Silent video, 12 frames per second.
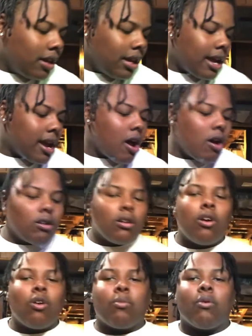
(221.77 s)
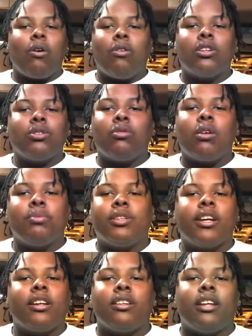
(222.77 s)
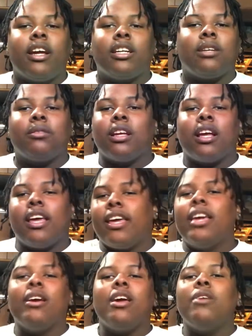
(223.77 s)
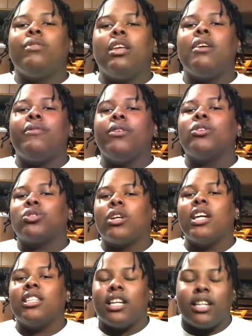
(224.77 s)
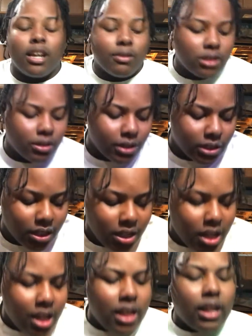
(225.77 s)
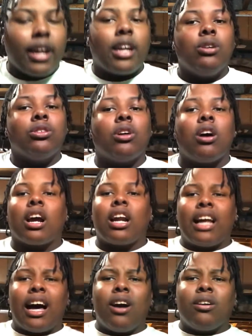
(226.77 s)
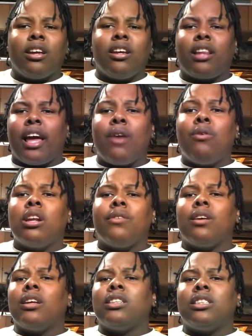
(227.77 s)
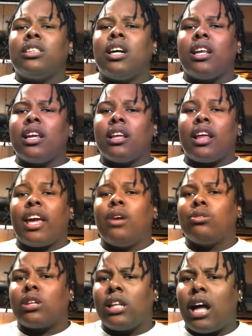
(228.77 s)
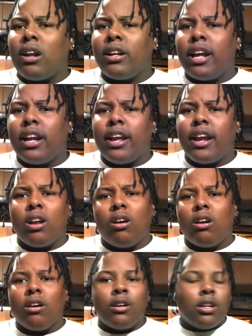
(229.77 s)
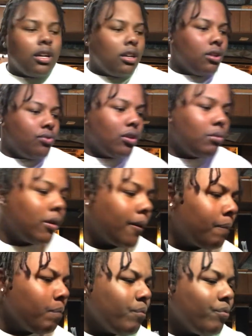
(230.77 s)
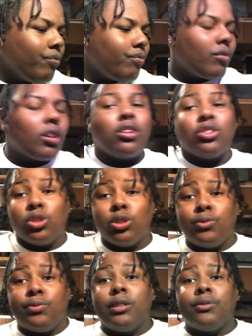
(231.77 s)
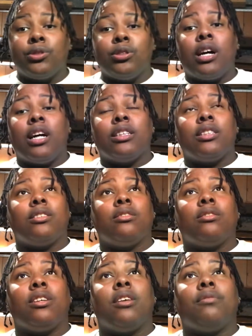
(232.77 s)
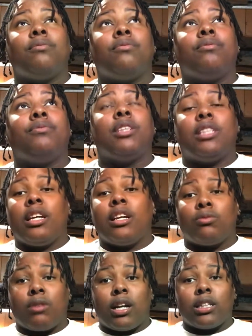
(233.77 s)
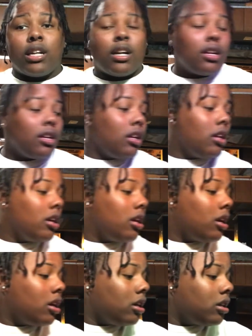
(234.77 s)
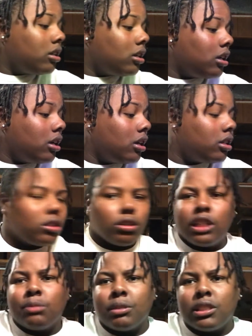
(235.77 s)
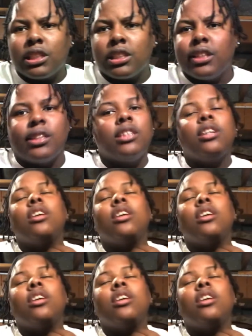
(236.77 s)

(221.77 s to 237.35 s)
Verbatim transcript: And I don't know, bro. On this one particular day, something it, it did feel strange that day for some reason. Like it was all cloudy. Like it wasn't even sunny. Like it was cloudy that day and all. You feel me? June 5th, 2015. That's when I got shot. Uh, so it's been six years.